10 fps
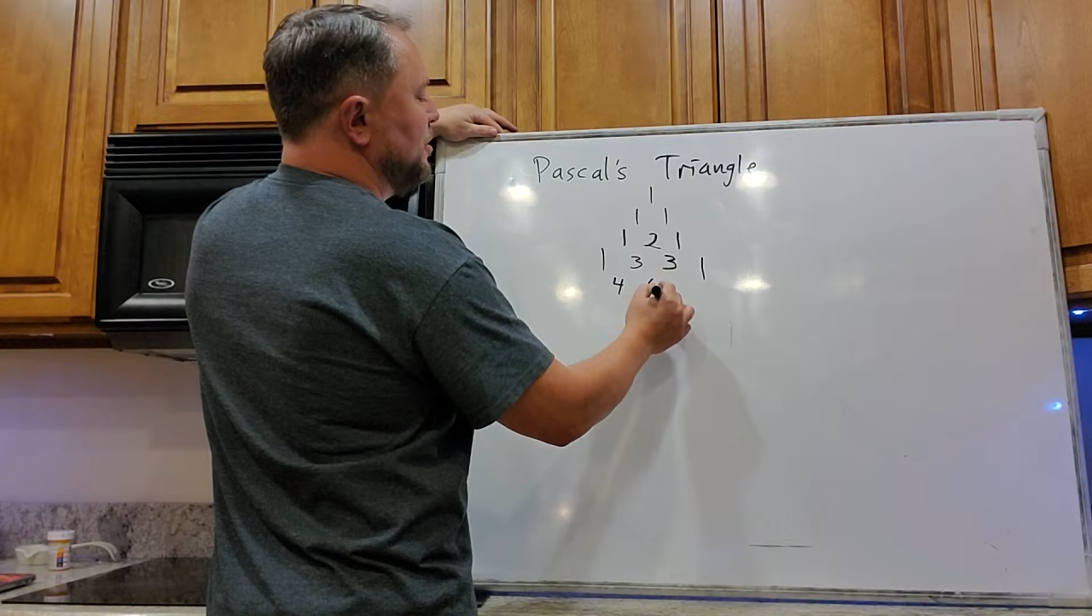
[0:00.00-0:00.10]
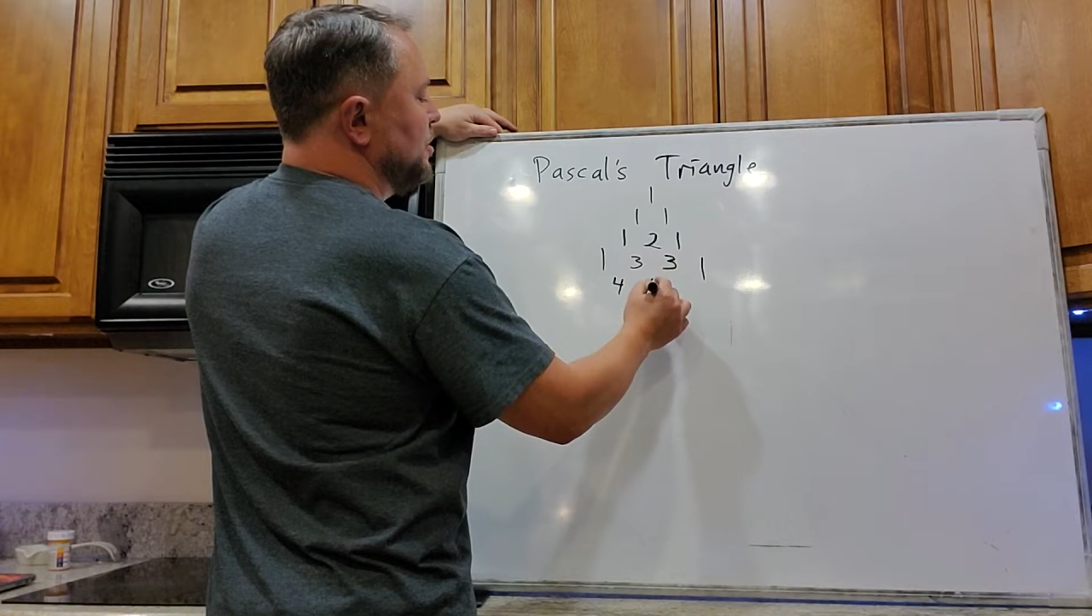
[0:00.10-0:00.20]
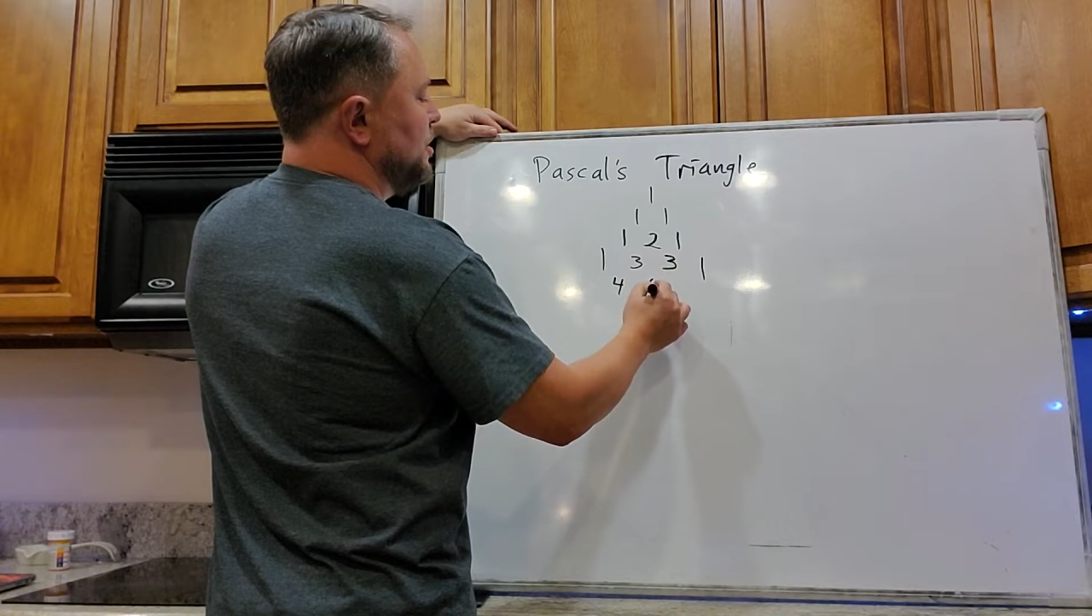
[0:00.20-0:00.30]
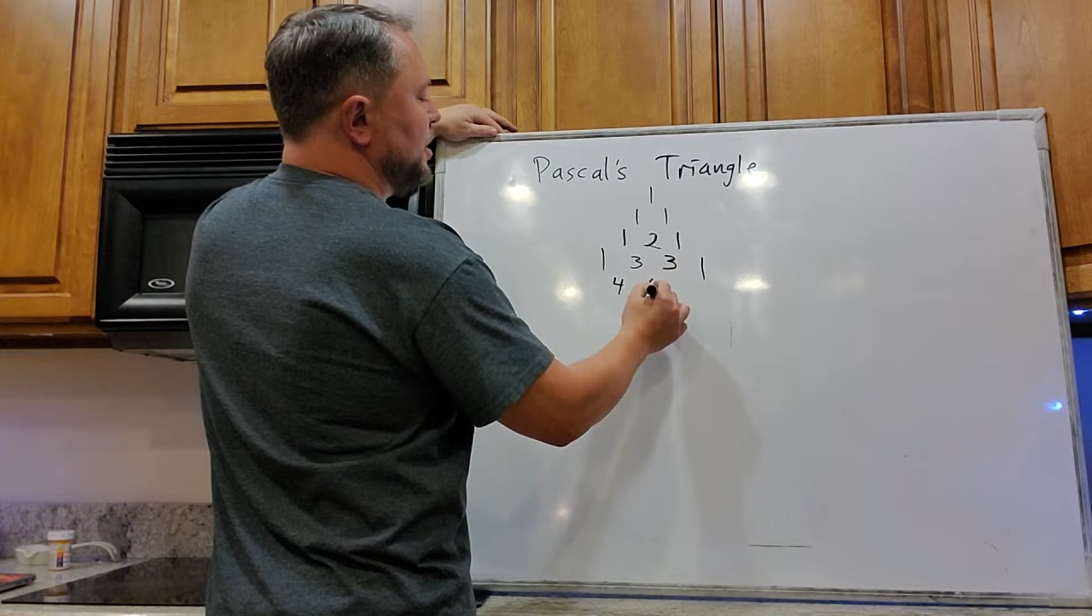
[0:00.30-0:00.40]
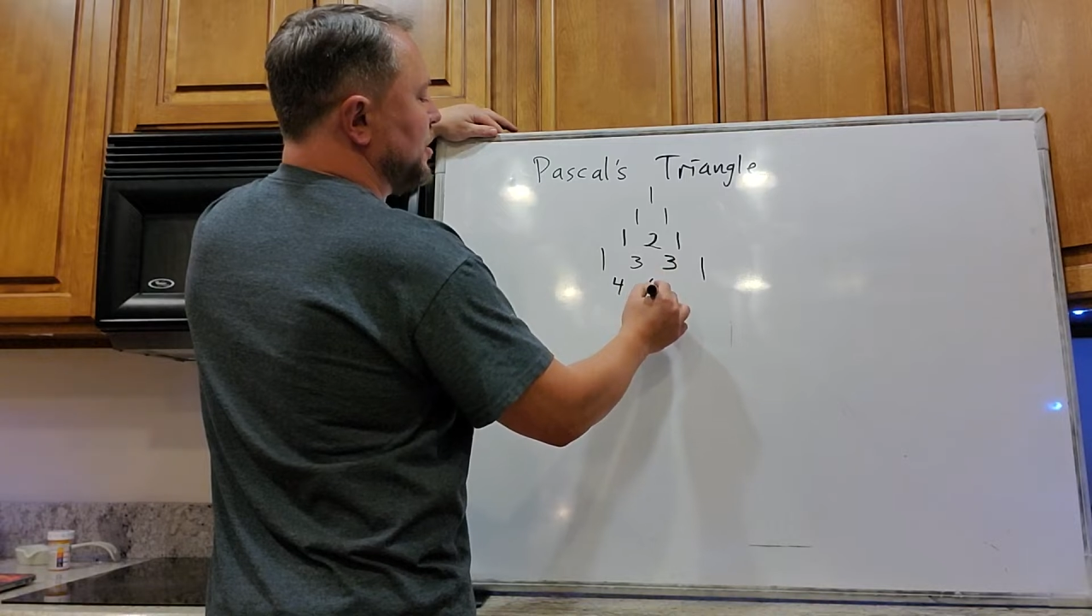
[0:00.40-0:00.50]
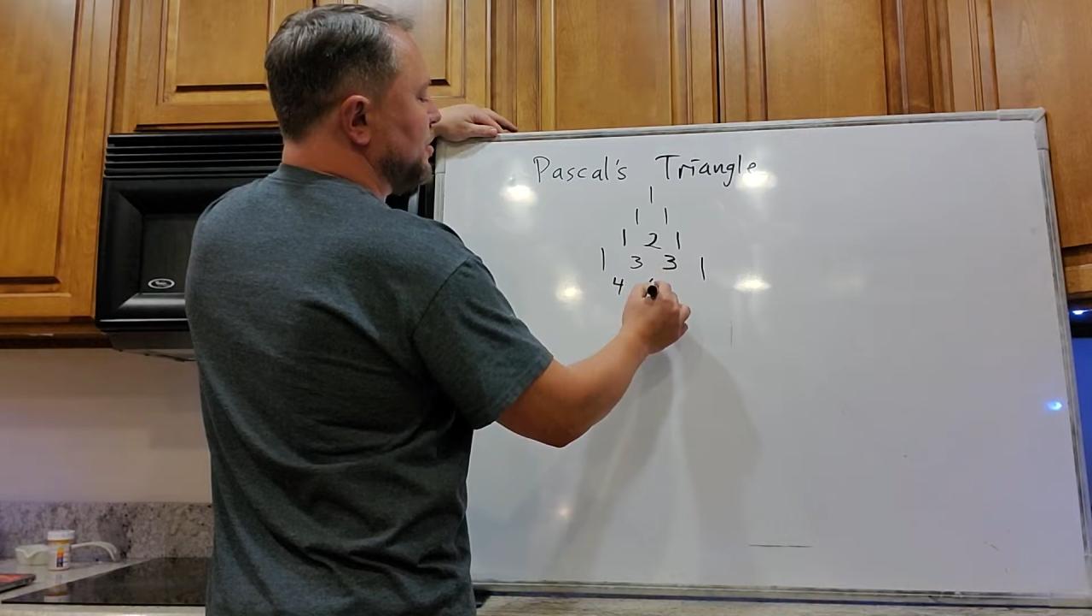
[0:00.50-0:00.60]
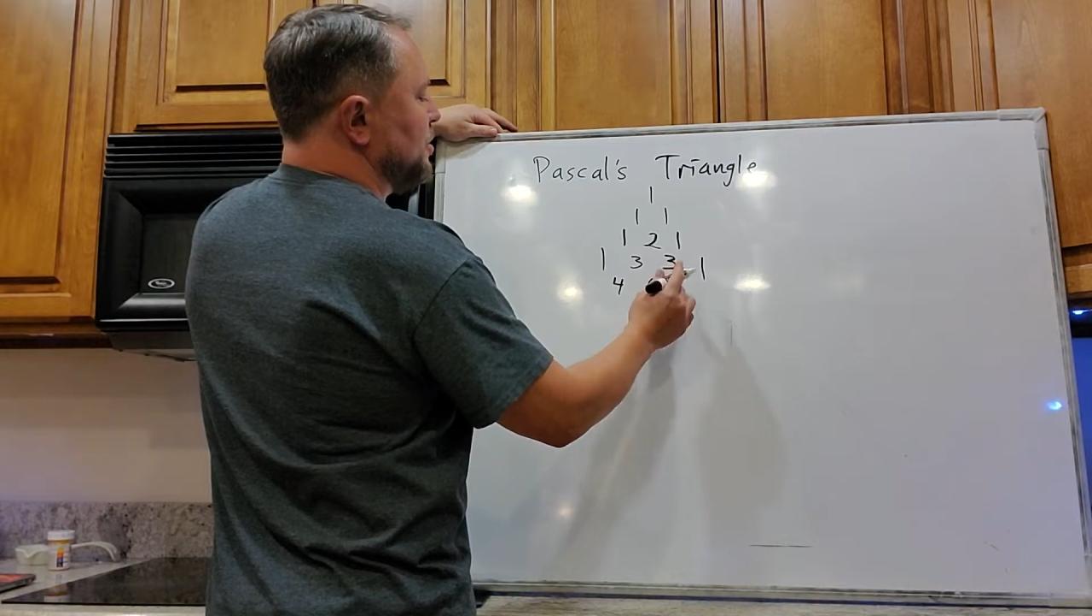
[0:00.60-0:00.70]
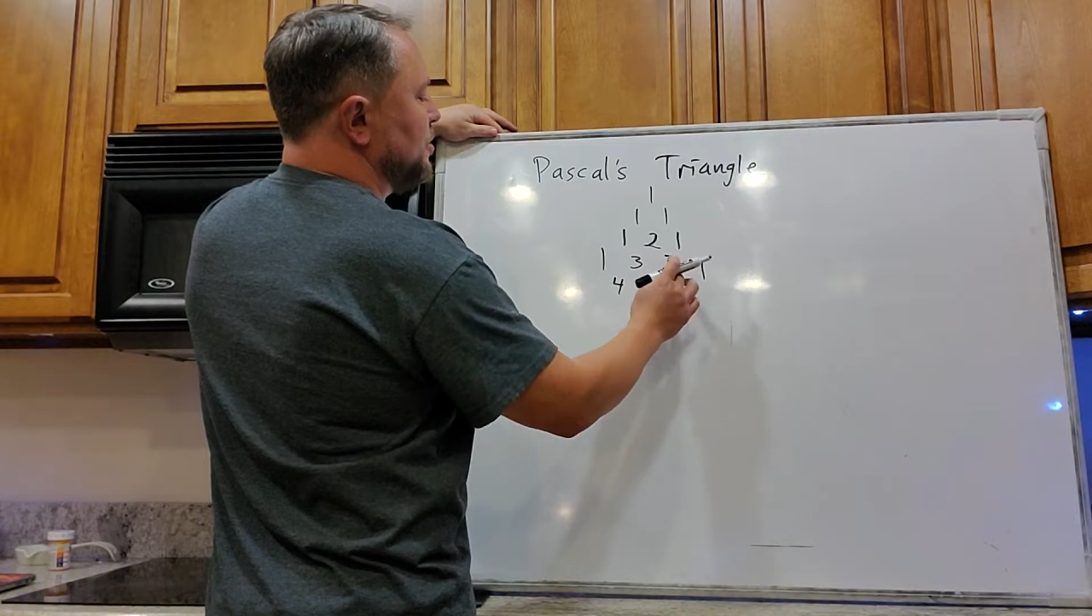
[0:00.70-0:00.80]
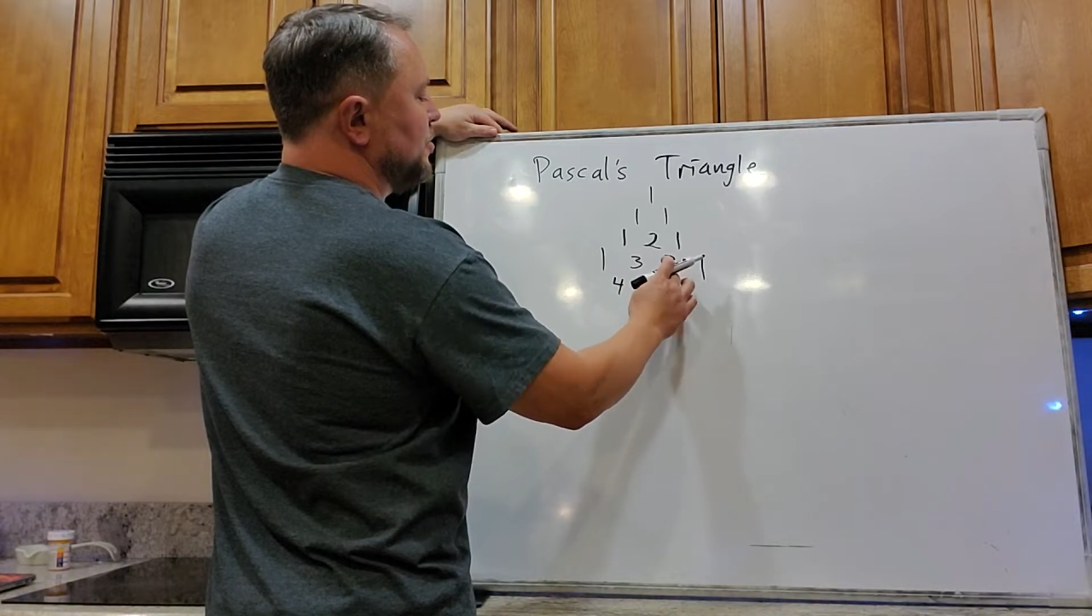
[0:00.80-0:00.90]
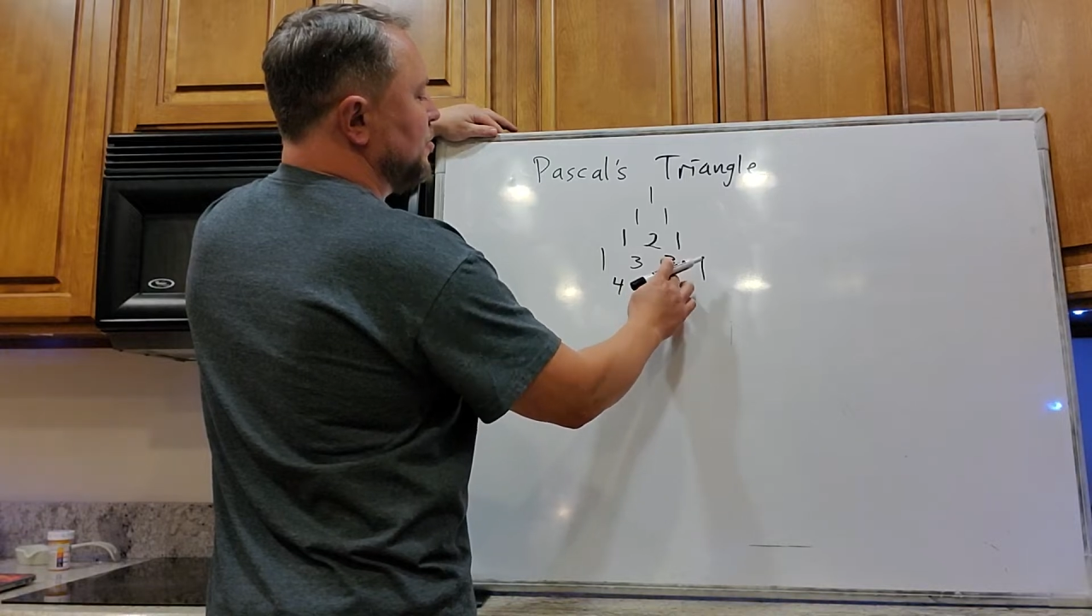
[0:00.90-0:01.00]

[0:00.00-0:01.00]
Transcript: 6.